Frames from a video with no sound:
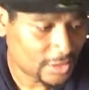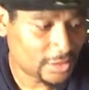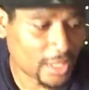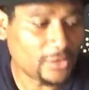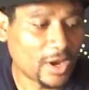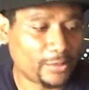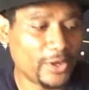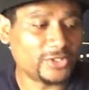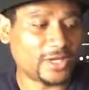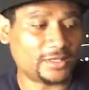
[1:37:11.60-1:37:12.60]
Thank you. I
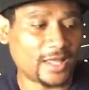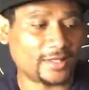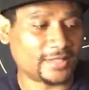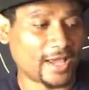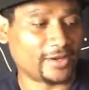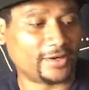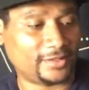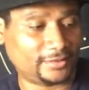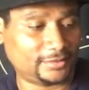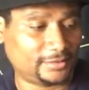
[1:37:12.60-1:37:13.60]
appreciate that, Tiger.
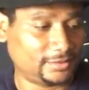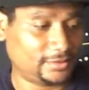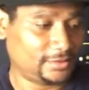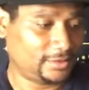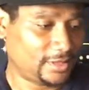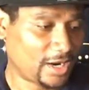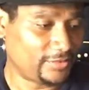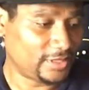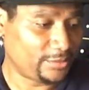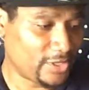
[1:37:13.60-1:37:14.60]
I
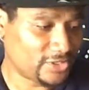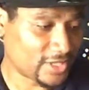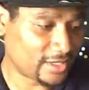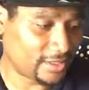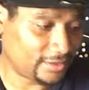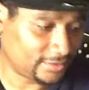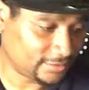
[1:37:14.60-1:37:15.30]
really appreciate it.